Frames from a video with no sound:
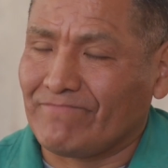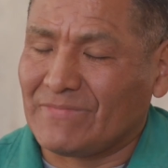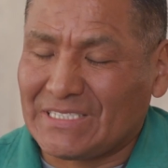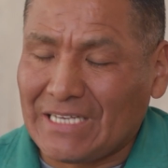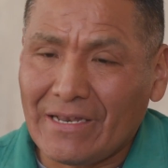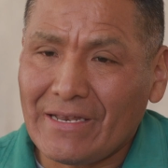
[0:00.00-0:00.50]

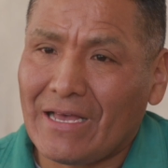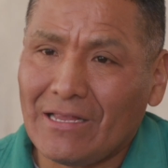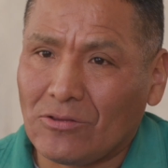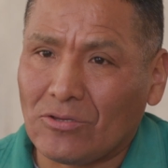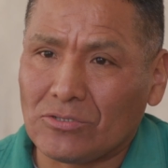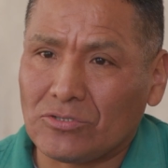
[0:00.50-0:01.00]
and bring a
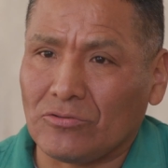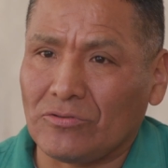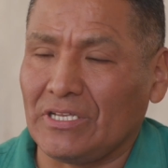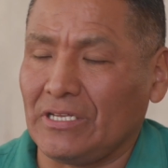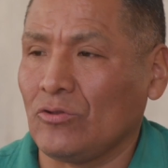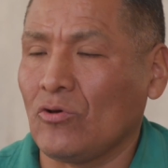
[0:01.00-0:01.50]

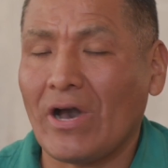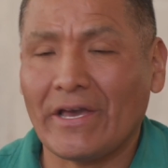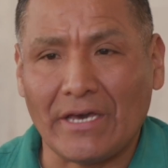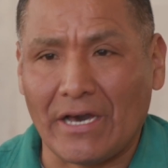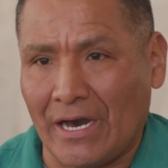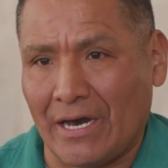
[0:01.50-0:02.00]
pastor to come
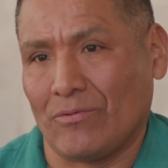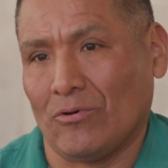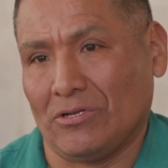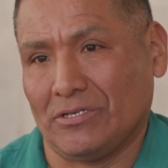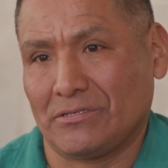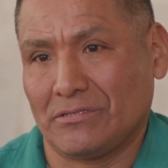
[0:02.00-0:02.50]
and live
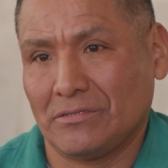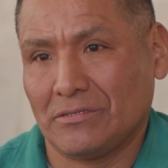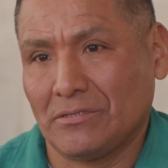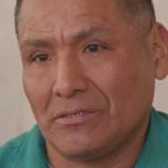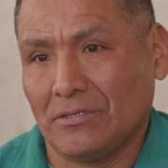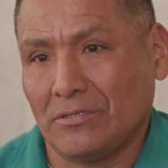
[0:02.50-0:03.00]
with them to
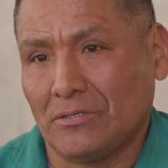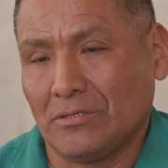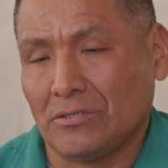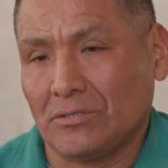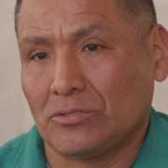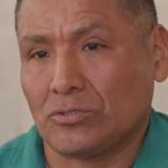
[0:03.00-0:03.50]
teach
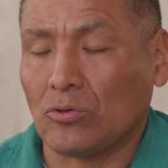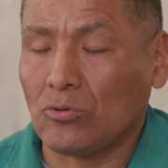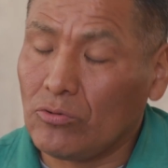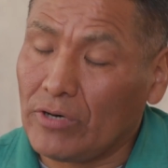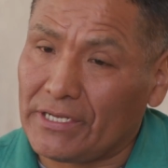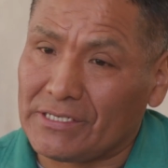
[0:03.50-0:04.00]
them about the
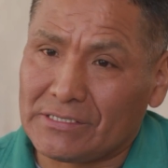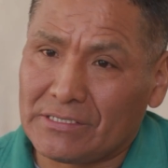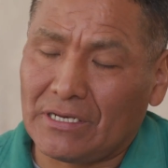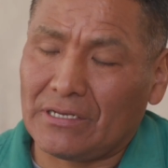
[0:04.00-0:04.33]
Bible.